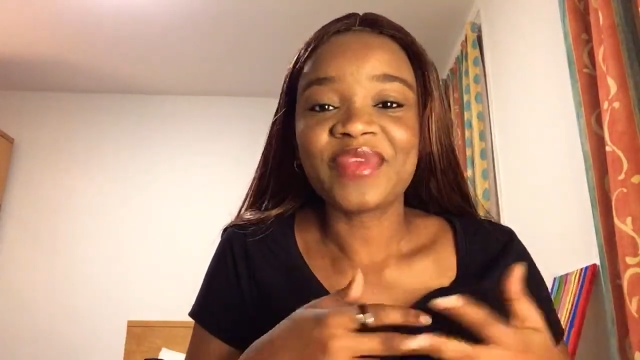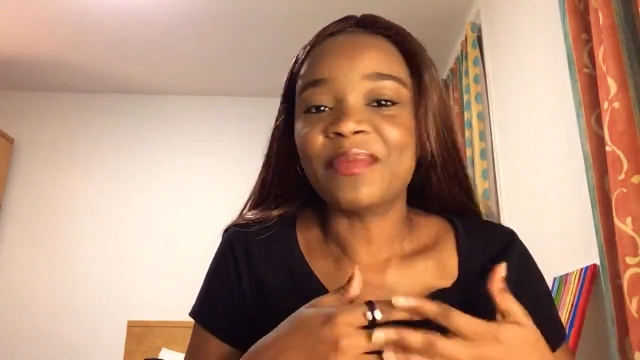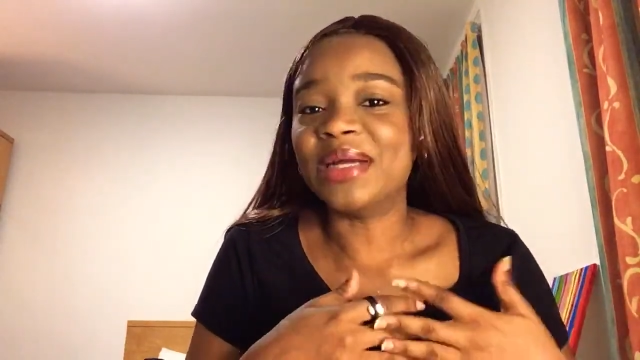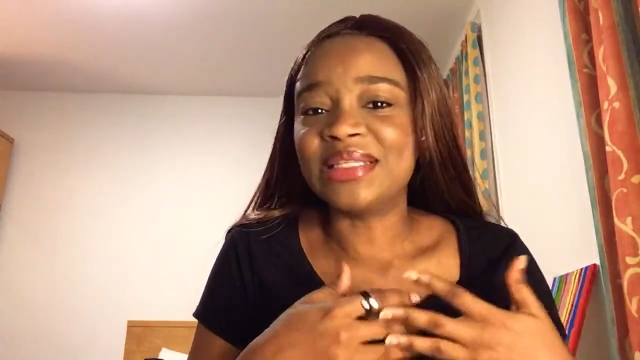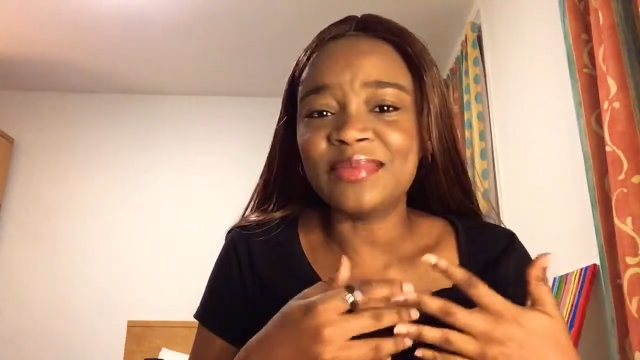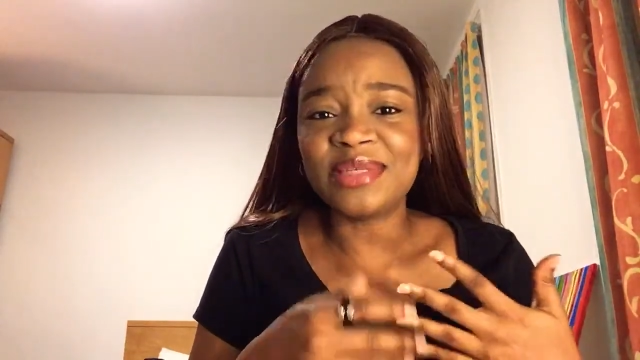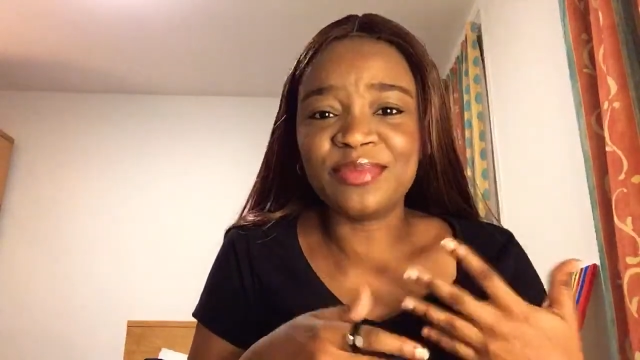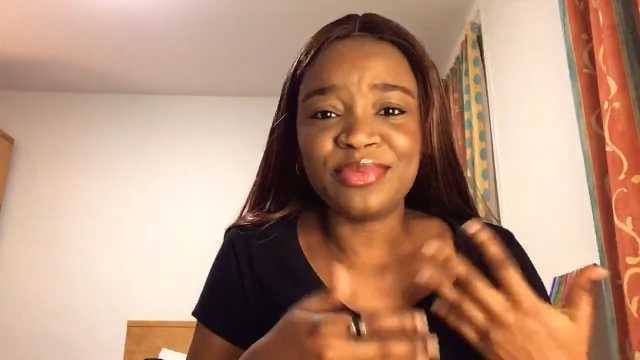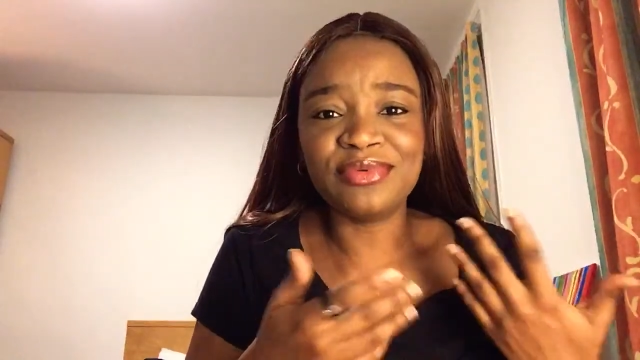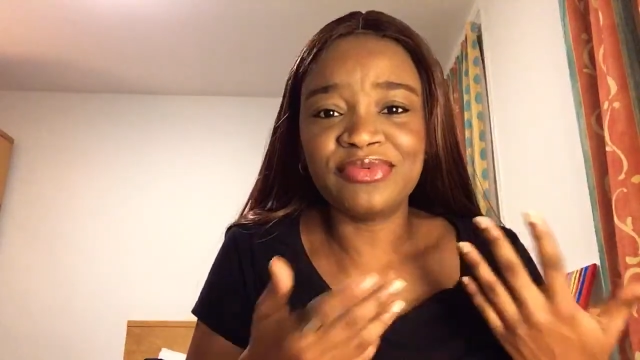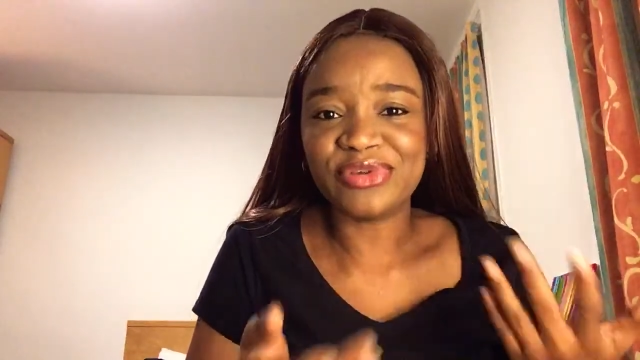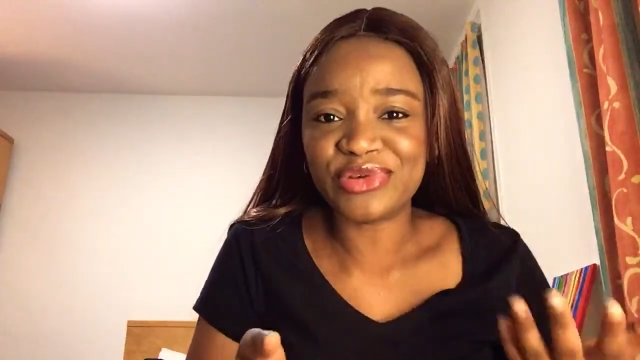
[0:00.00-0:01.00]
my
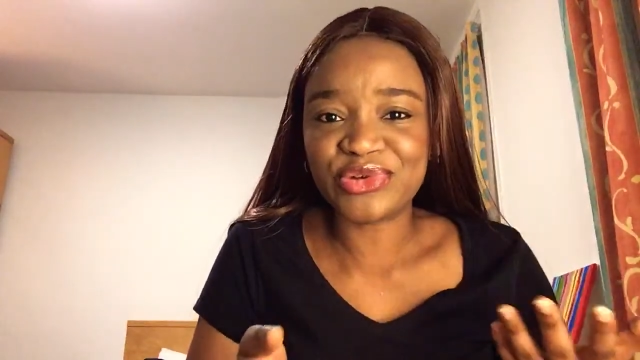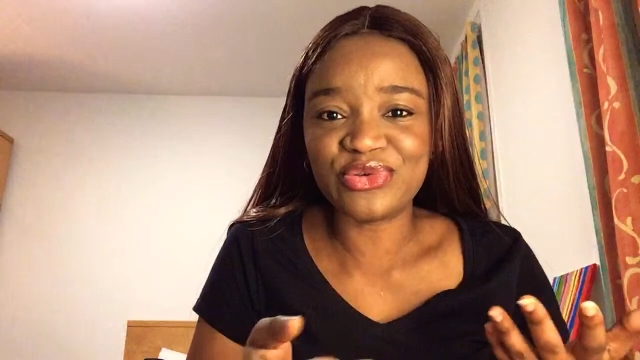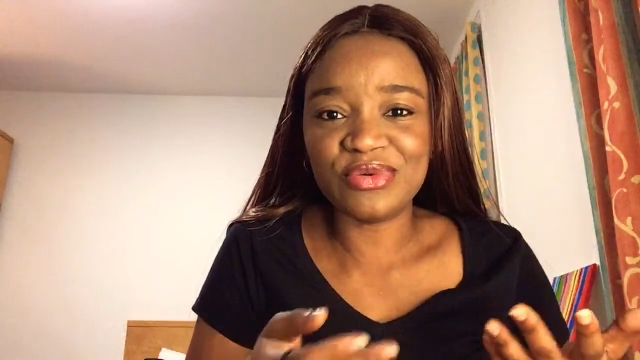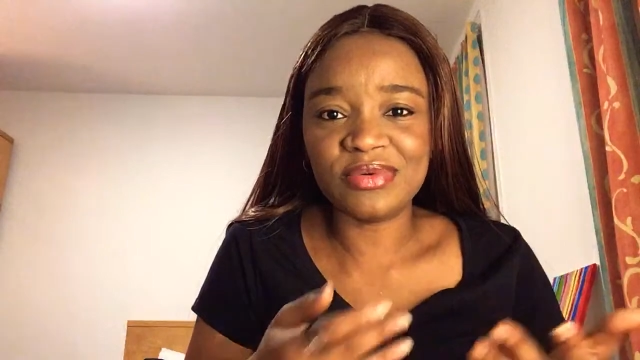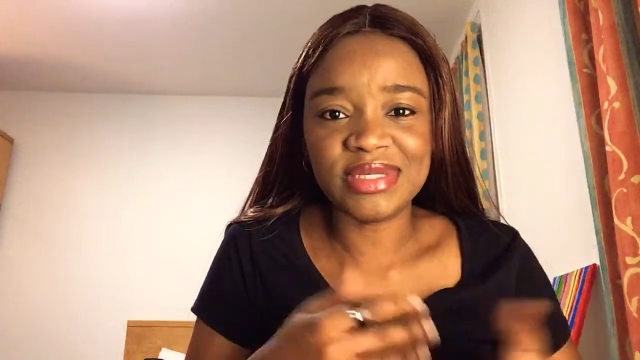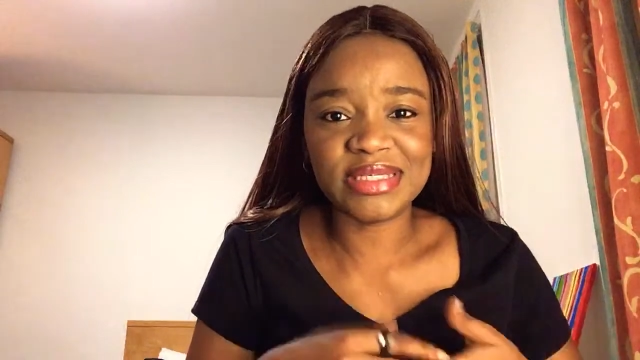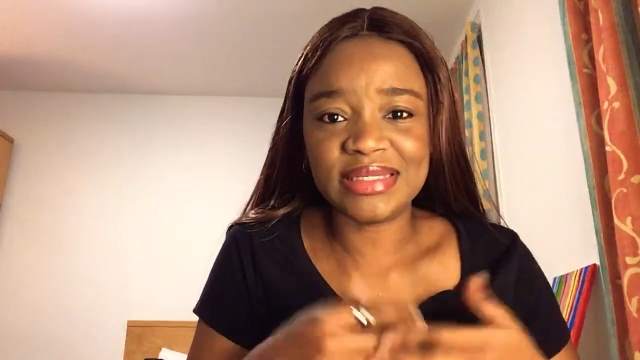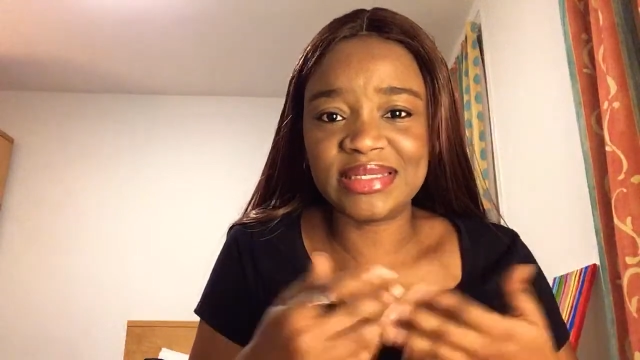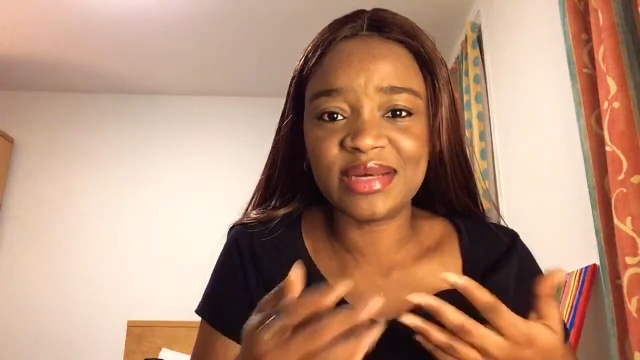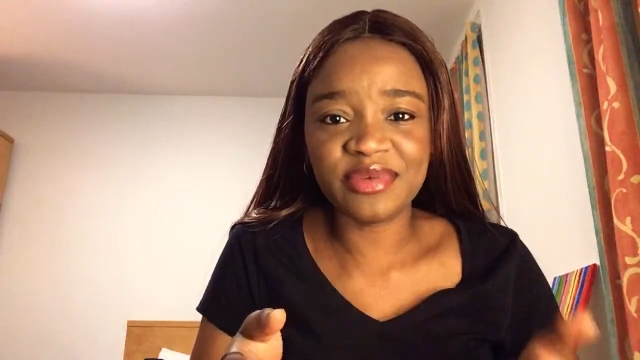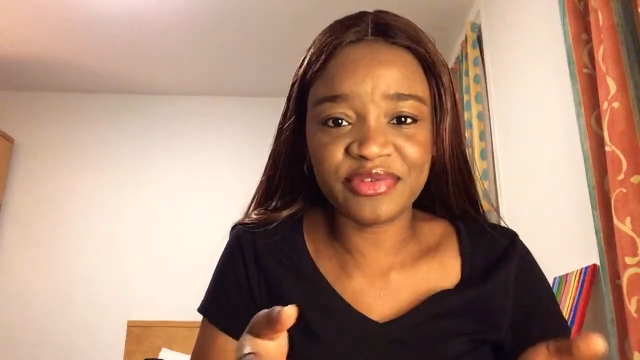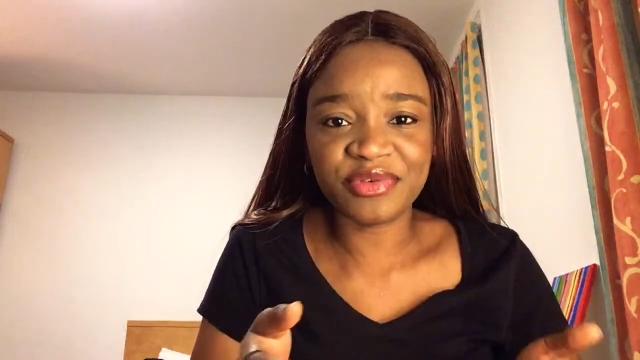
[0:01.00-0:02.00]
timetable for school is the
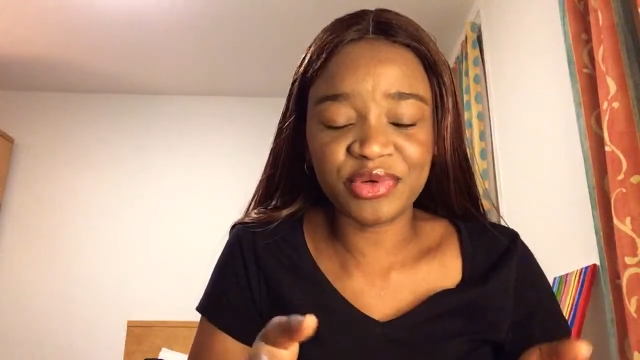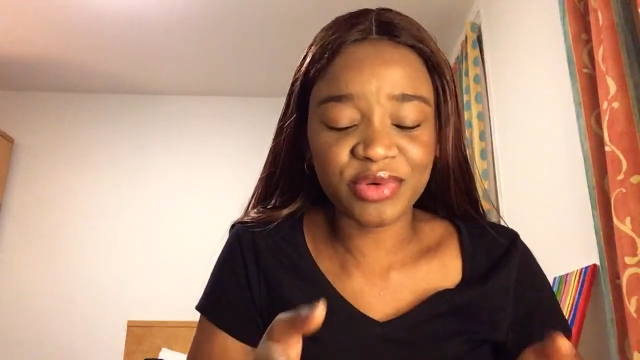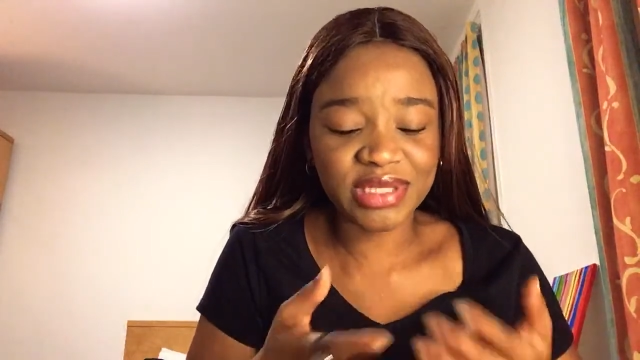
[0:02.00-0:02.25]
same every week.